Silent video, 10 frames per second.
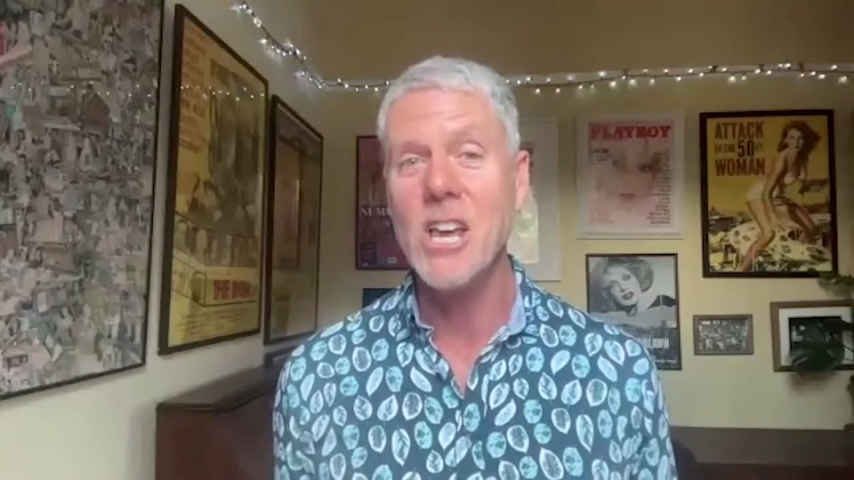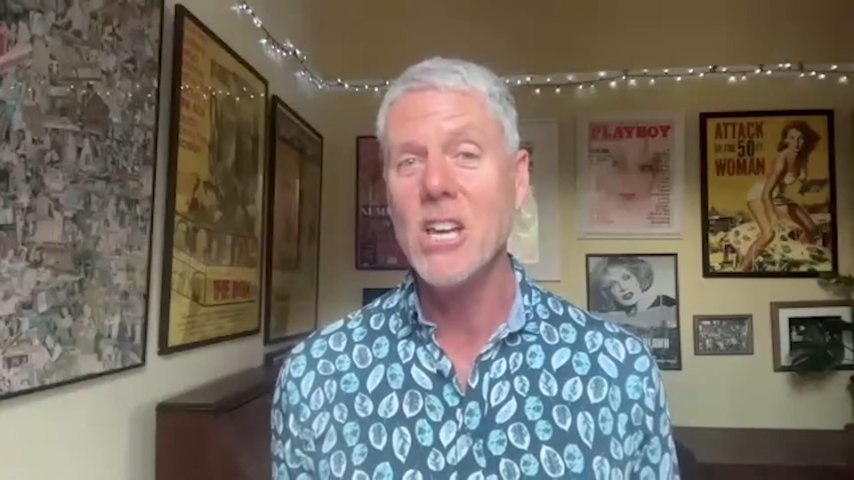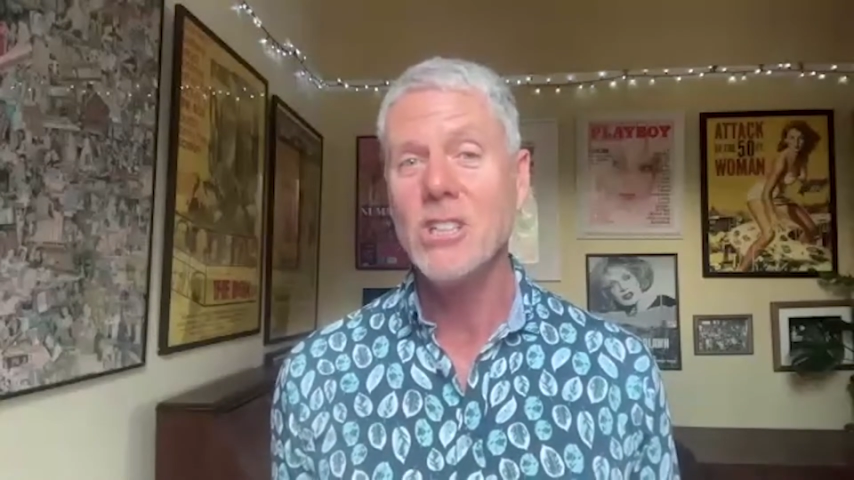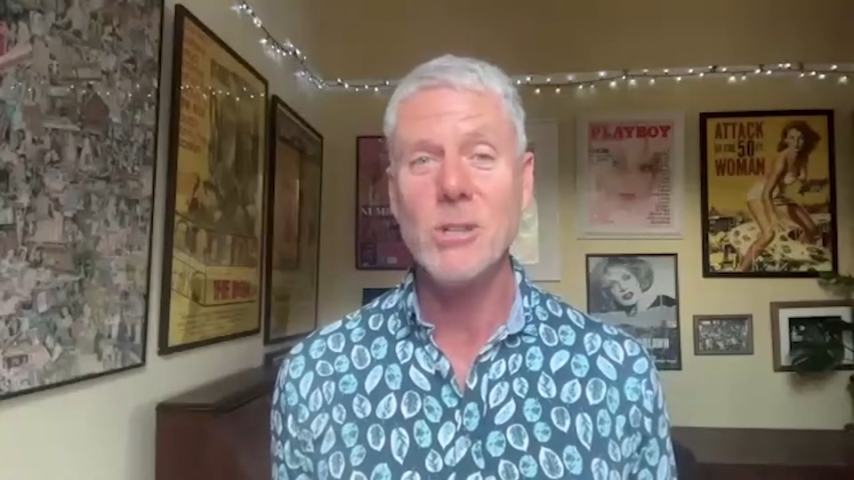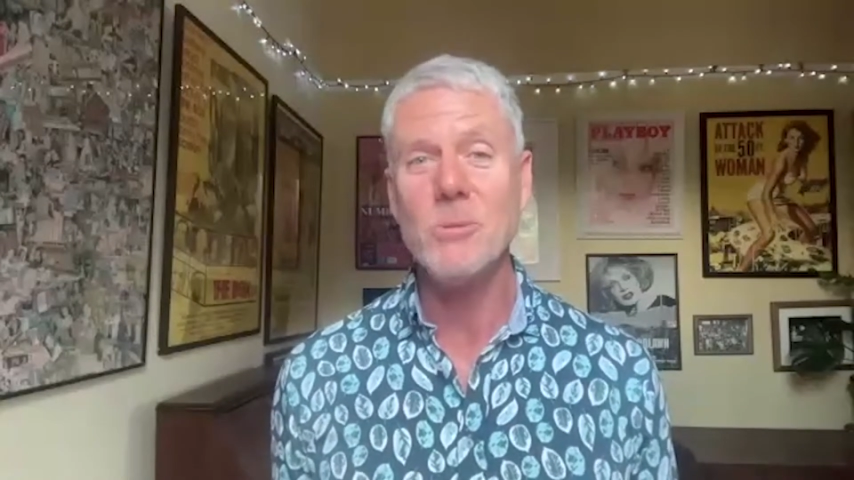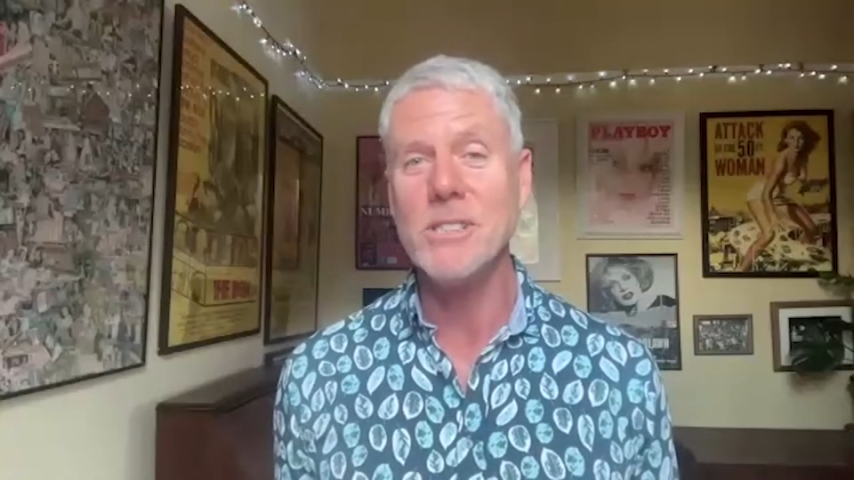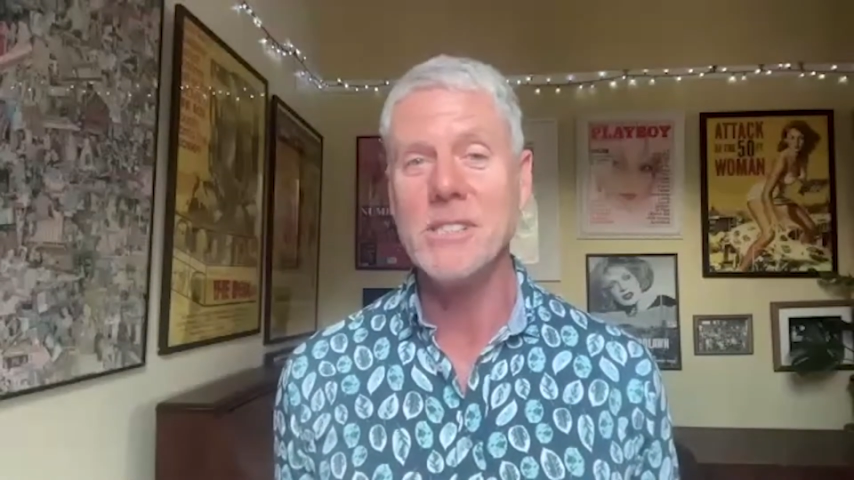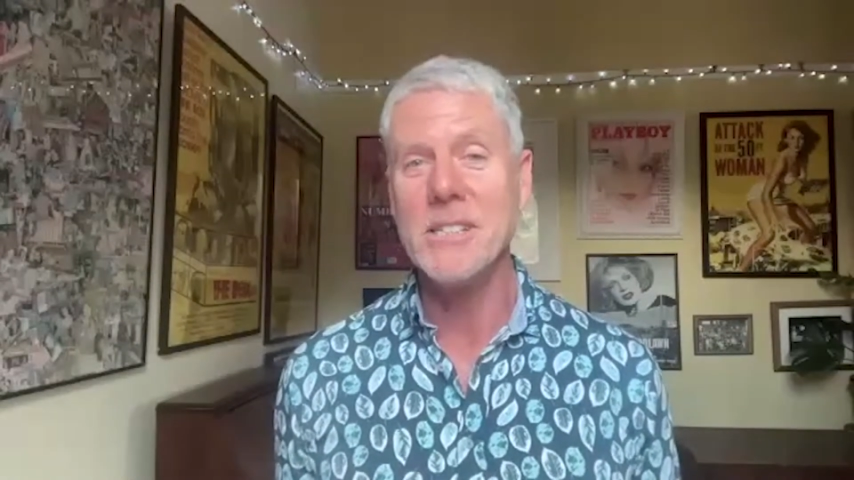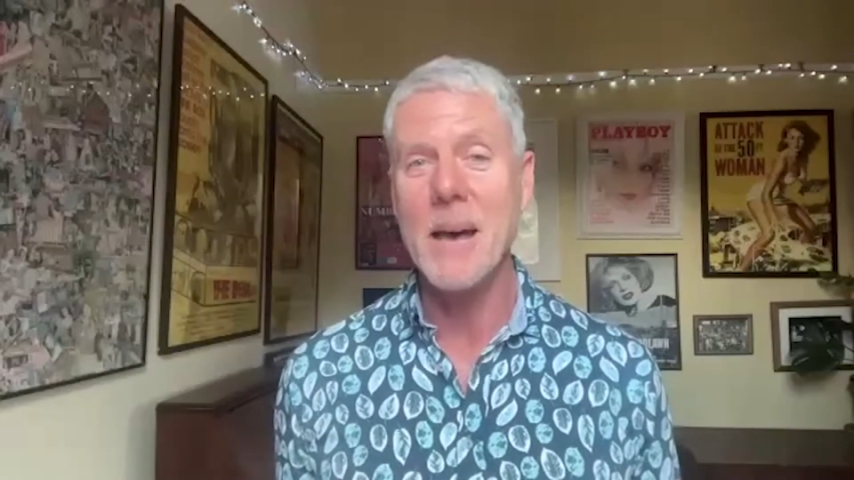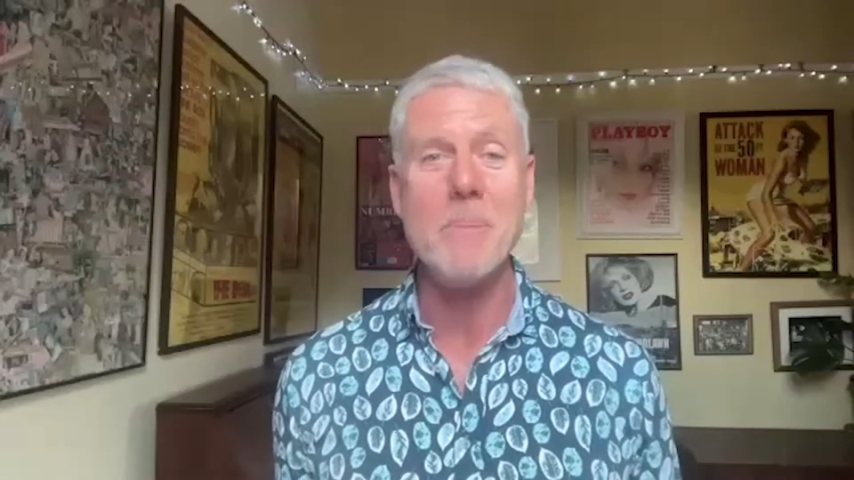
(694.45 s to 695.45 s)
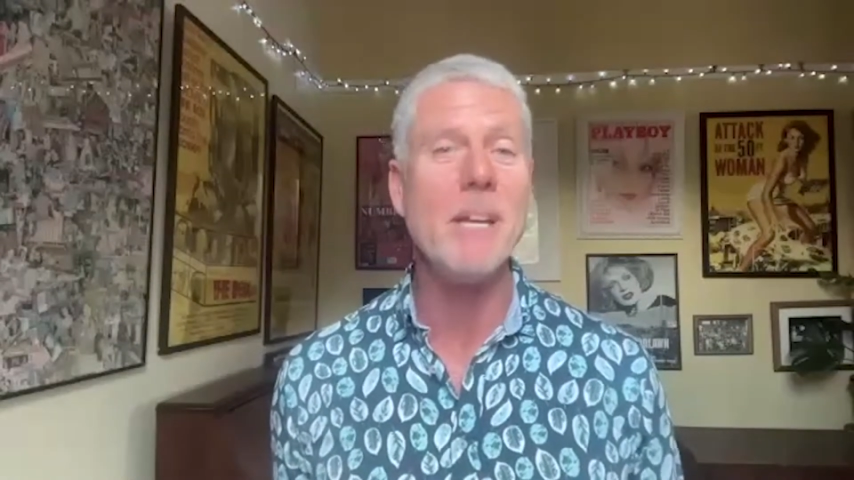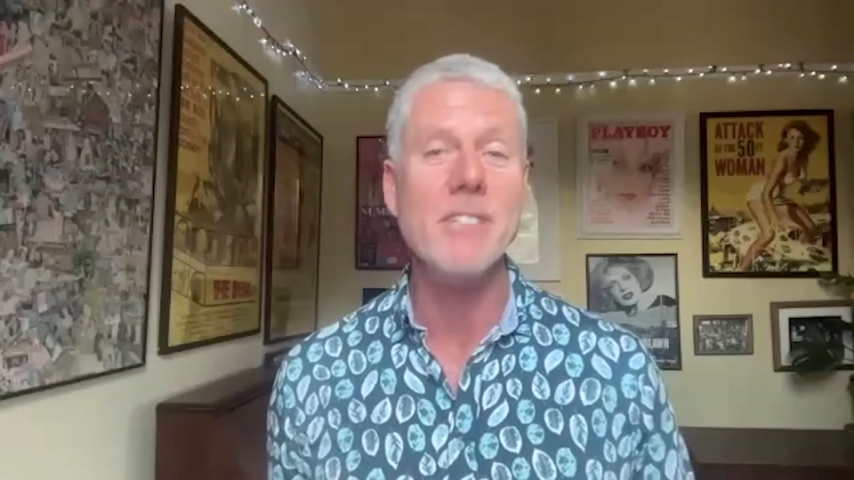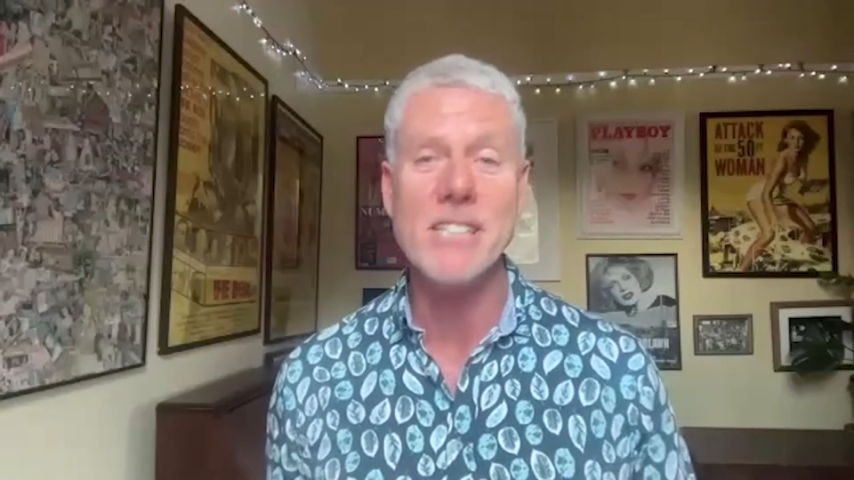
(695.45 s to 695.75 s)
she was a bit of a